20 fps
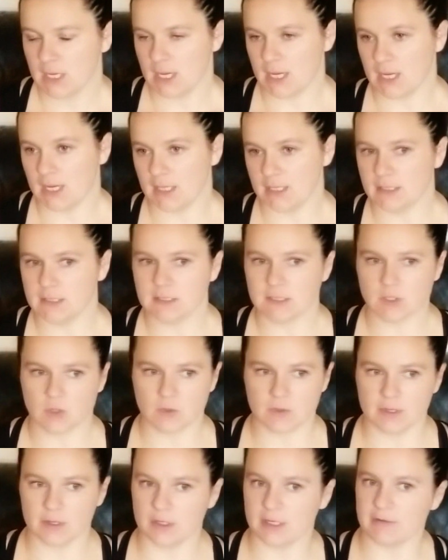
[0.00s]
And
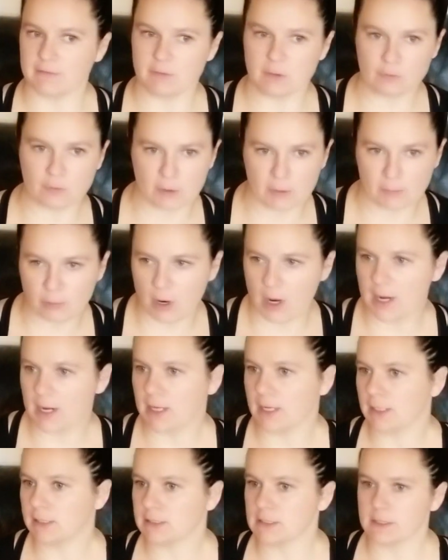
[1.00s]
so they'll give you free
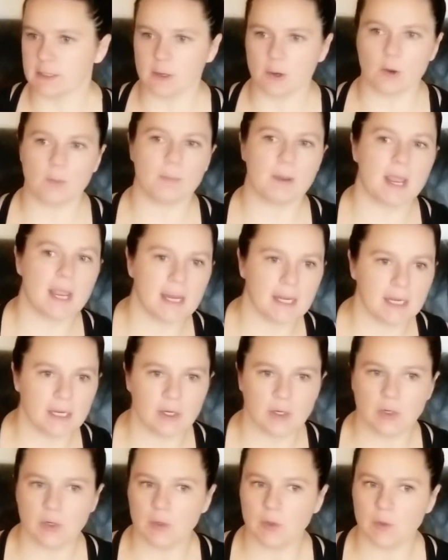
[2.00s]
product, they'll pay
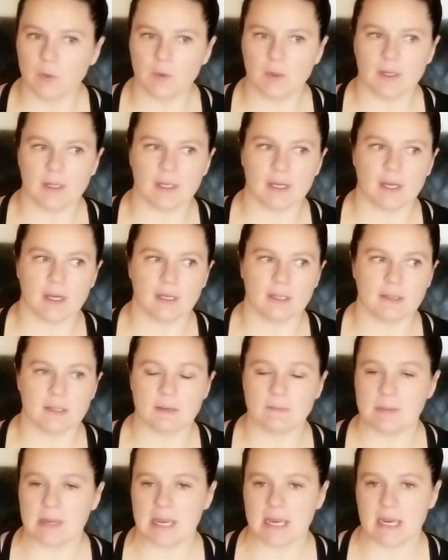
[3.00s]
you, uh,
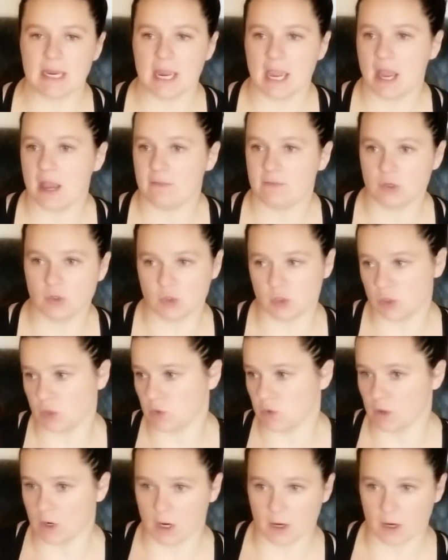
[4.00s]
they may have you do